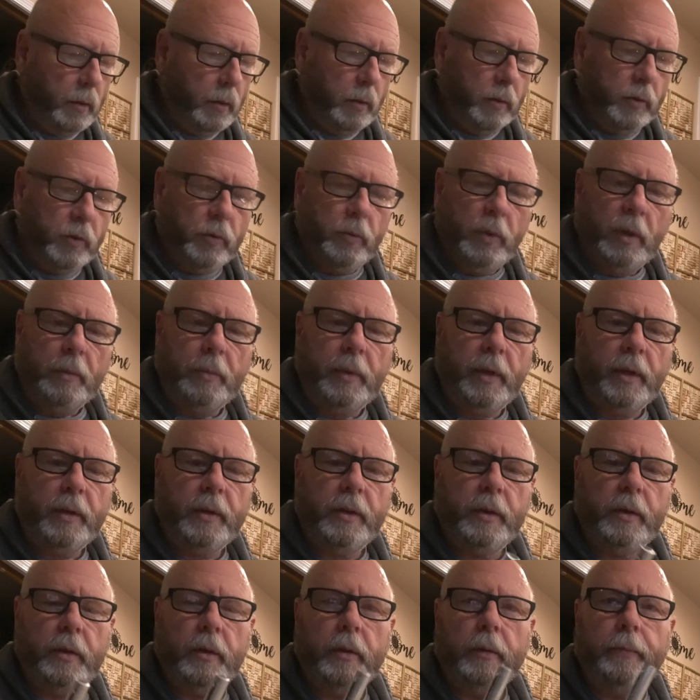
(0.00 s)
So what I'm going to
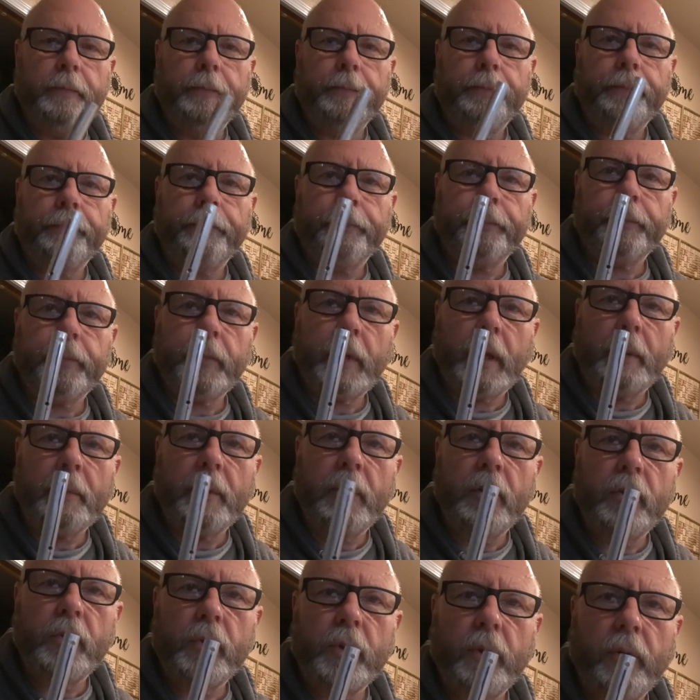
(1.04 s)
do, I'm going
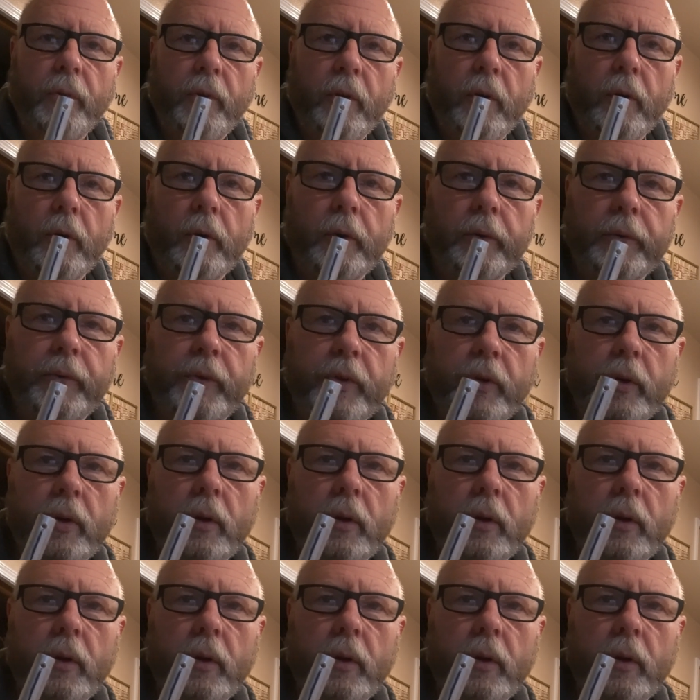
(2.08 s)
to drill the holes